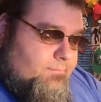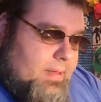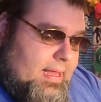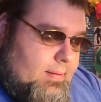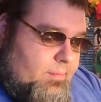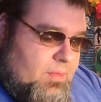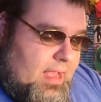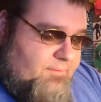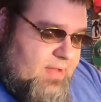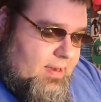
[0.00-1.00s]
But
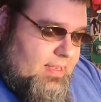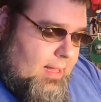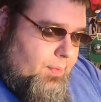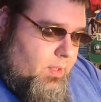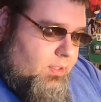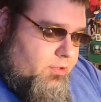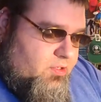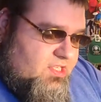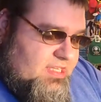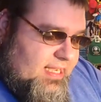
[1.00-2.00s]
I found a couple of
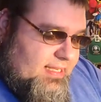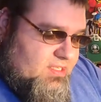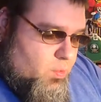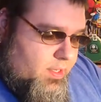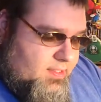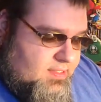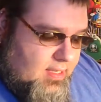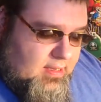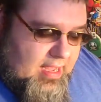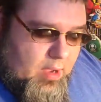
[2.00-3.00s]
loose disc ones.
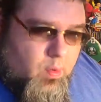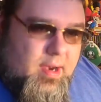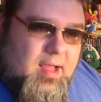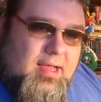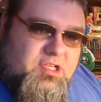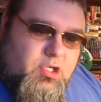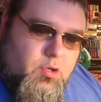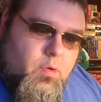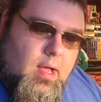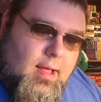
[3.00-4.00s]
I went on to